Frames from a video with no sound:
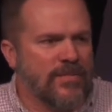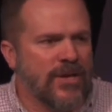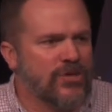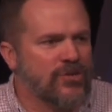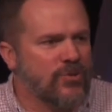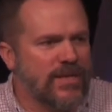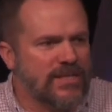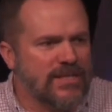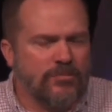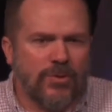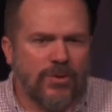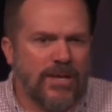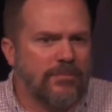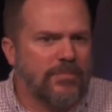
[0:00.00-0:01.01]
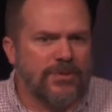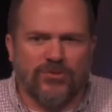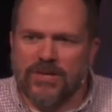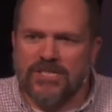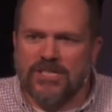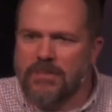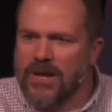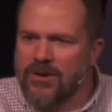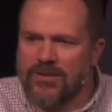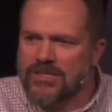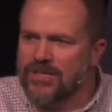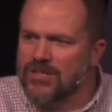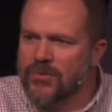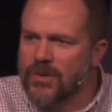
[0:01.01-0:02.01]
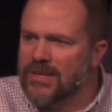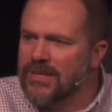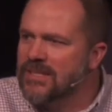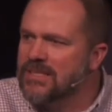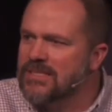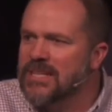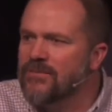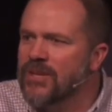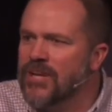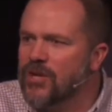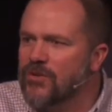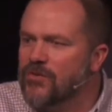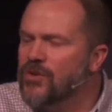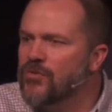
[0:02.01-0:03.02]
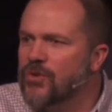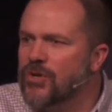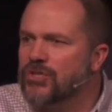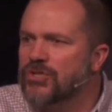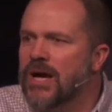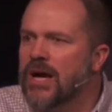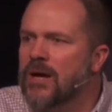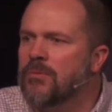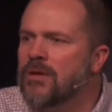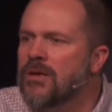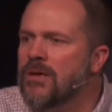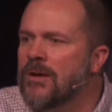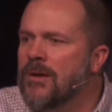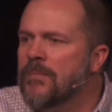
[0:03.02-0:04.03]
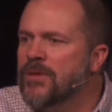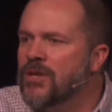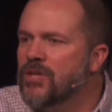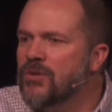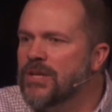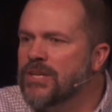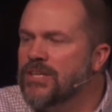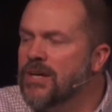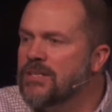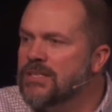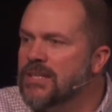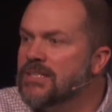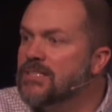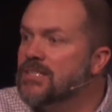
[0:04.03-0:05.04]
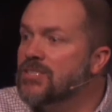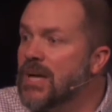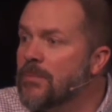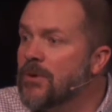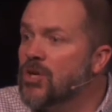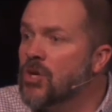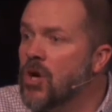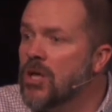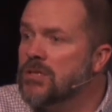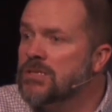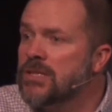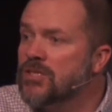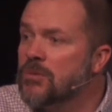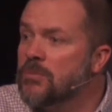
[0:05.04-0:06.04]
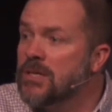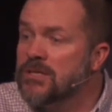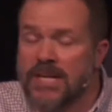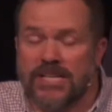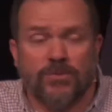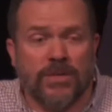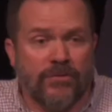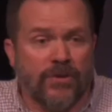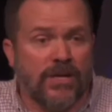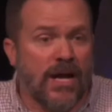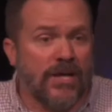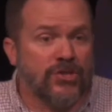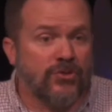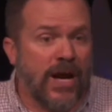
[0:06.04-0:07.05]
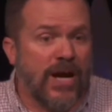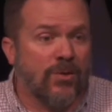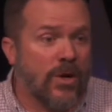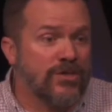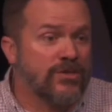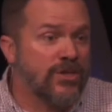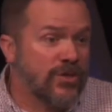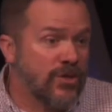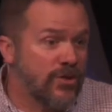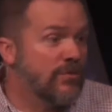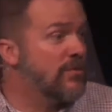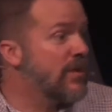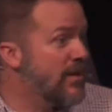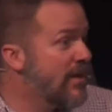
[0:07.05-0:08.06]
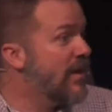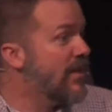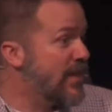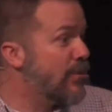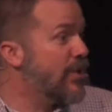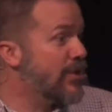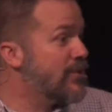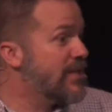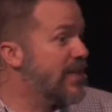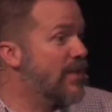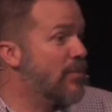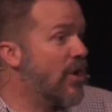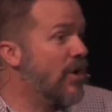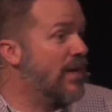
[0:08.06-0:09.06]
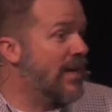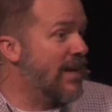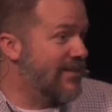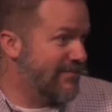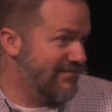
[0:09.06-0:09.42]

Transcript: So he doesn't put up his resume or doesn't do anything, doesn't even interview for a job. You know what he does? He gets a job at a call center because that's what every college grad wants to do. They want to do telemarketing.